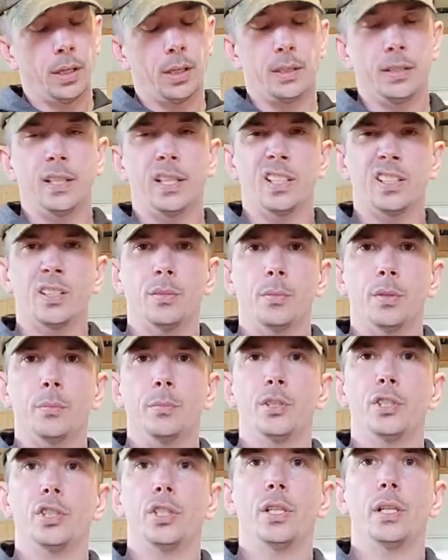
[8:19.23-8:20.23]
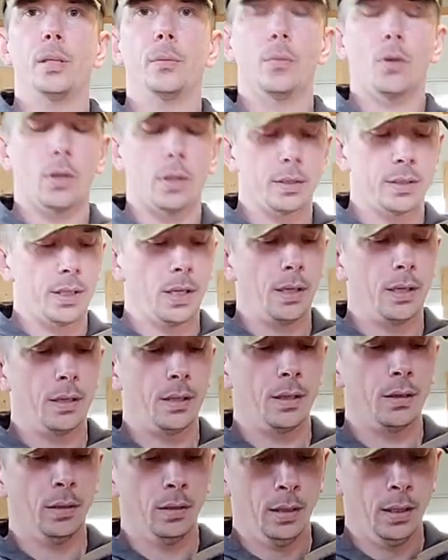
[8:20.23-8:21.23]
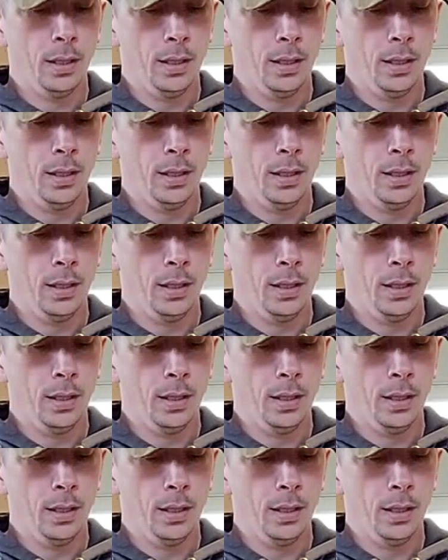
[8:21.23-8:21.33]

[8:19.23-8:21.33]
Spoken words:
take some of the machining marks out of there.